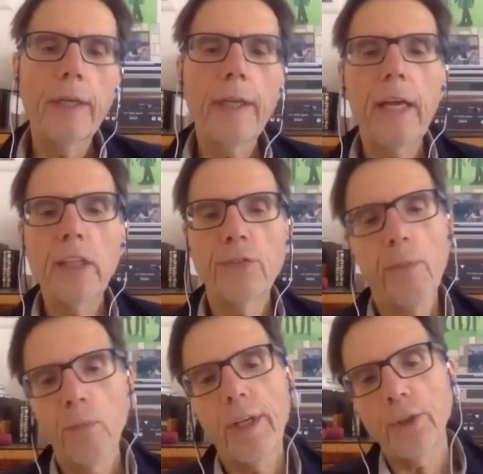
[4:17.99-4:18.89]
case
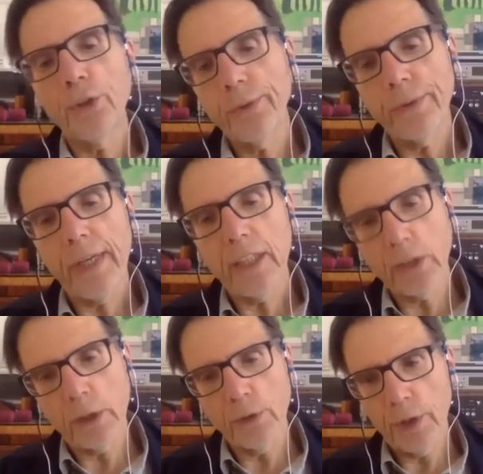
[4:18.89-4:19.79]
formulation,
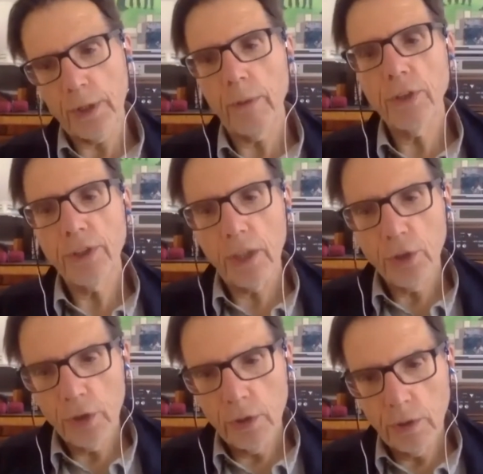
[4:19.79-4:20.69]
case
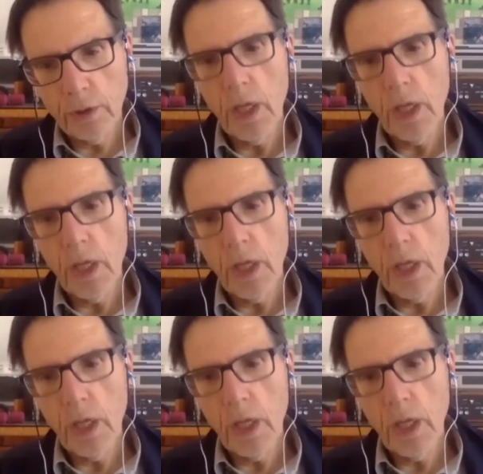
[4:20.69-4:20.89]
conceptualization,